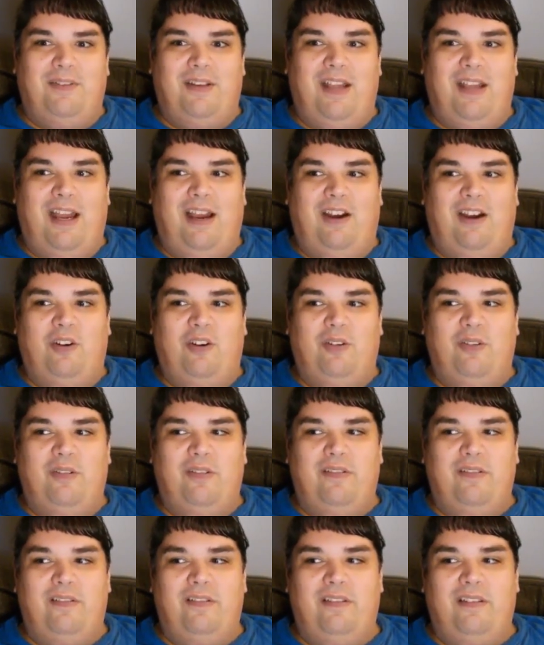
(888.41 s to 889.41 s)
and
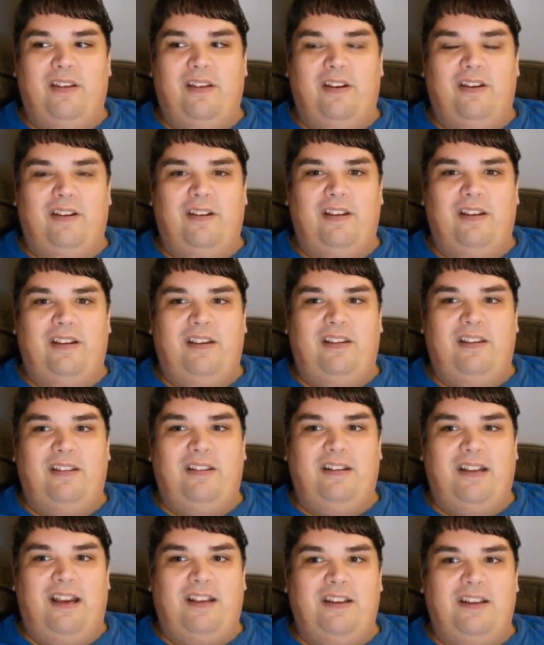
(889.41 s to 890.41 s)
how there in the
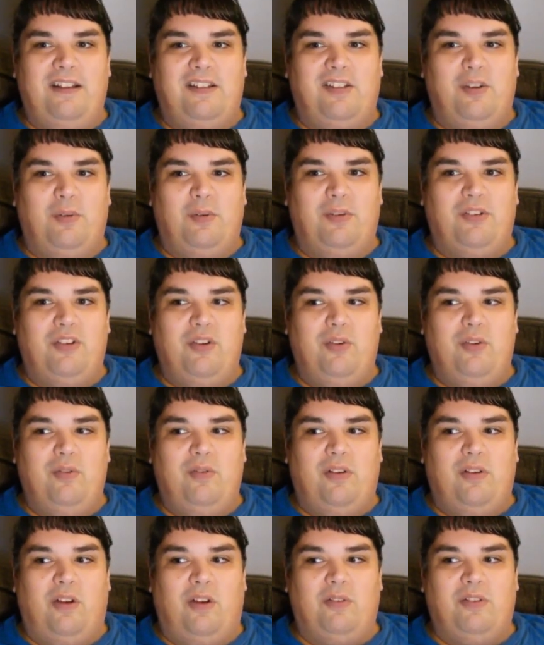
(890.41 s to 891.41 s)
'90s there were two
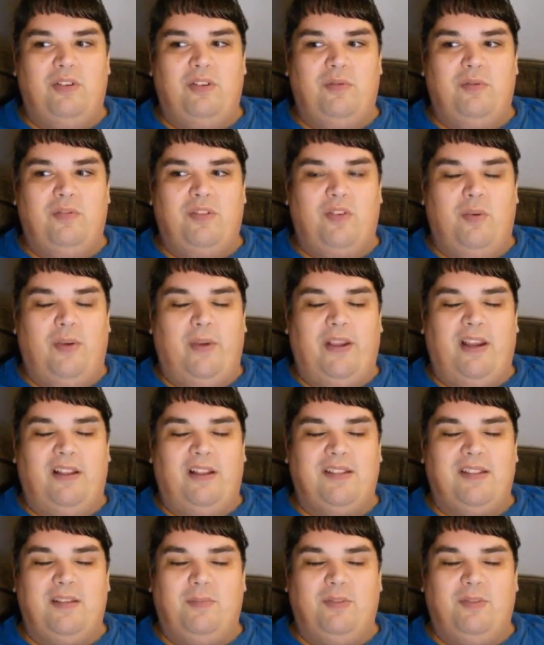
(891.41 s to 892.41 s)
cartoons going on
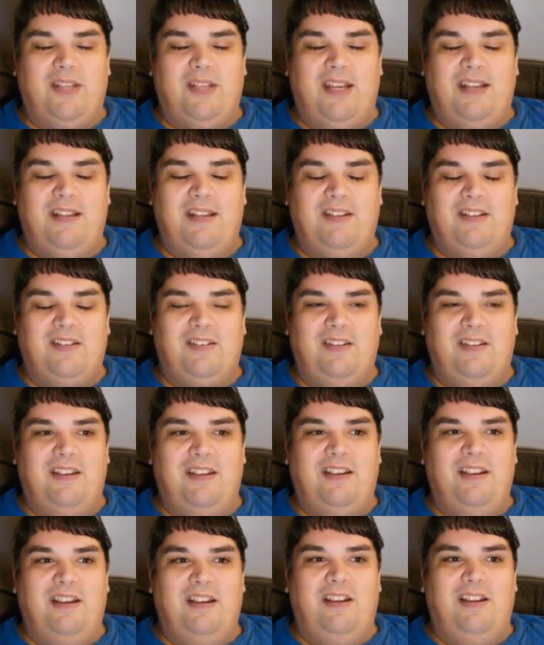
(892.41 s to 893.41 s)
simultaneously